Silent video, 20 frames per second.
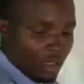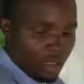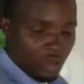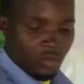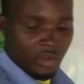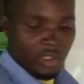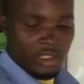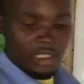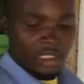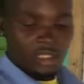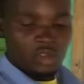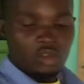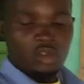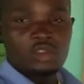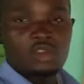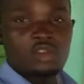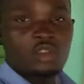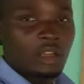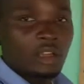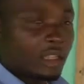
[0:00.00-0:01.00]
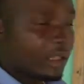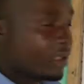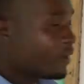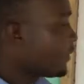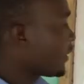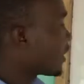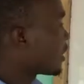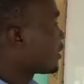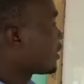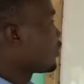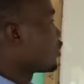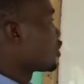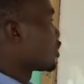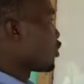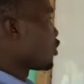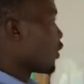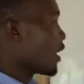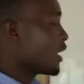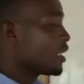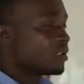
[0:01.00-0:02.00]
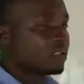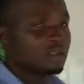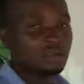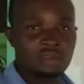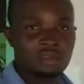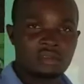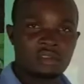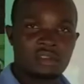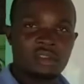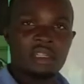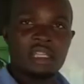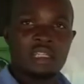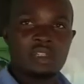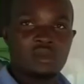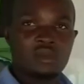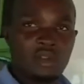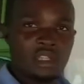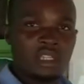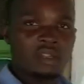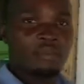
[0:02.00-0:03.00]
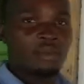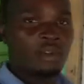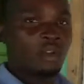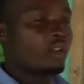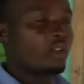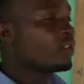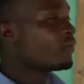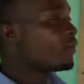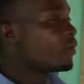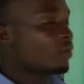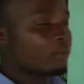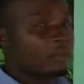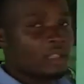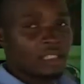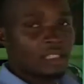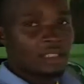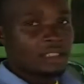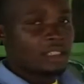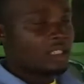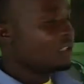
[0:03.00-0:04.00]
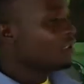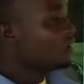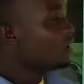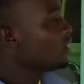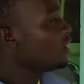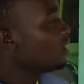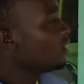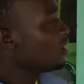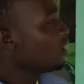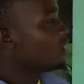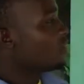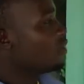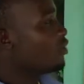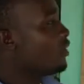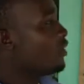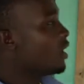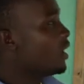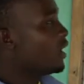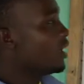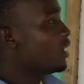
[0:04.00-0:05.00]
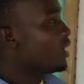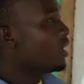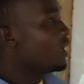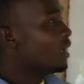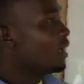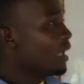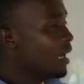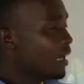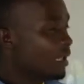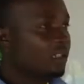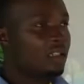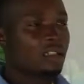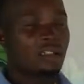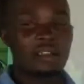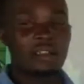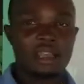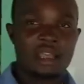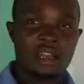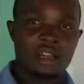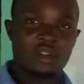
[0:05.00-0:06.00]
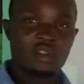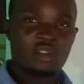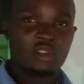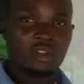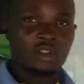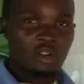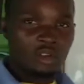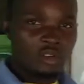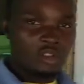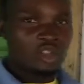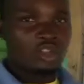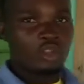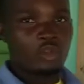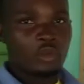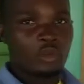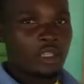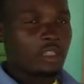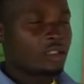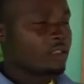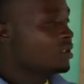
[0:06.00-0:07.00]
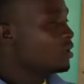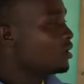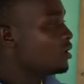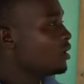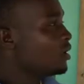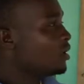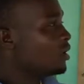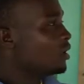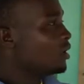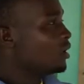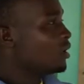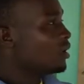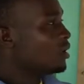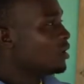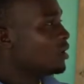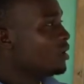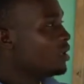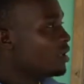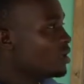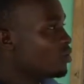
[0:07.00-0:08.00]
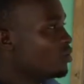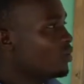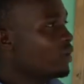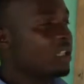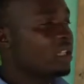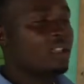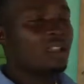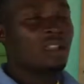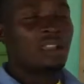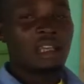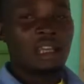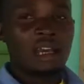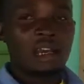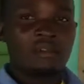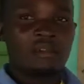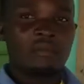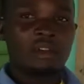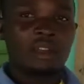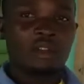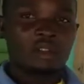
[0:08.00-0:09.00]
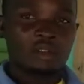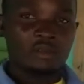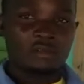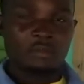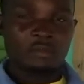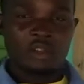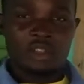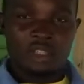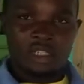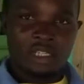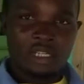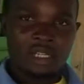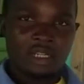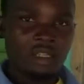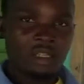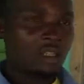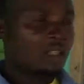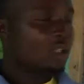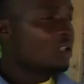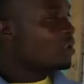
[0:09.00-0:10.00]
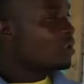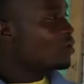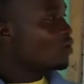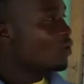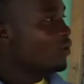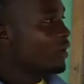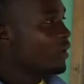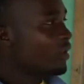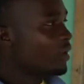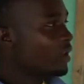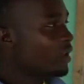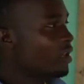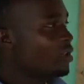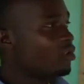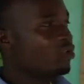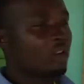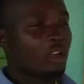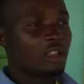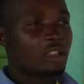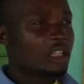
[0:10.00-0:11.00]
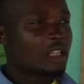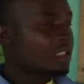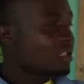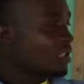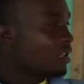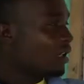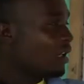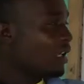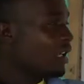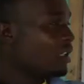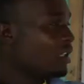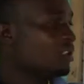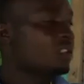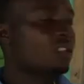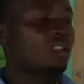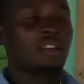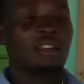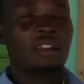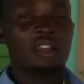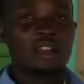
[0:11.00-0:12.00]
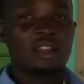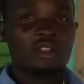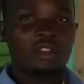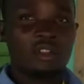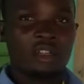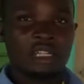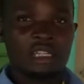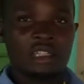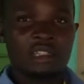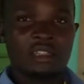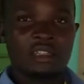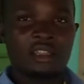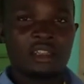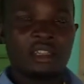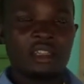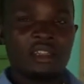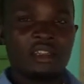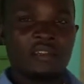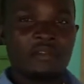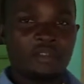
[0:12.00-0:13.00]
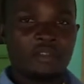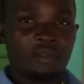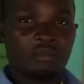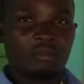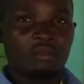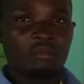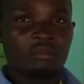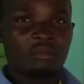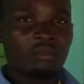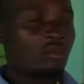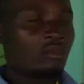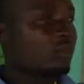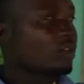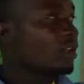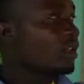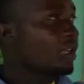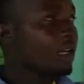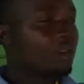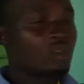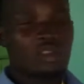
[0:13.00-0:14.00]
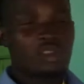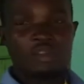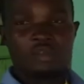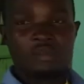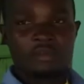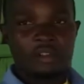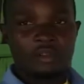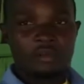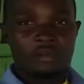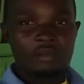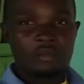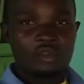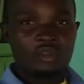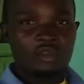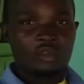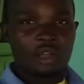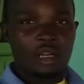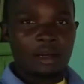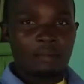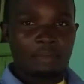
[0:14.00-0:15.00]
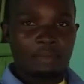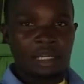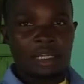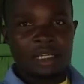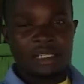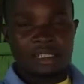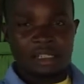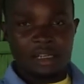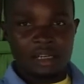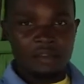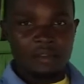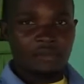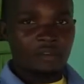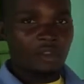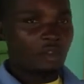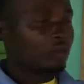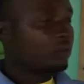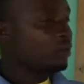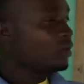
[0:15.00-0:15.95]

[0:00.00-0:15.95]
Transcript: We said also another factor was wind, that wind blowing from the sea to the land, they are called onshore winds. This wind, they have a lot of moisture, so when they reach to adjacent land, they condense and then they form clouds to come back as rainfall.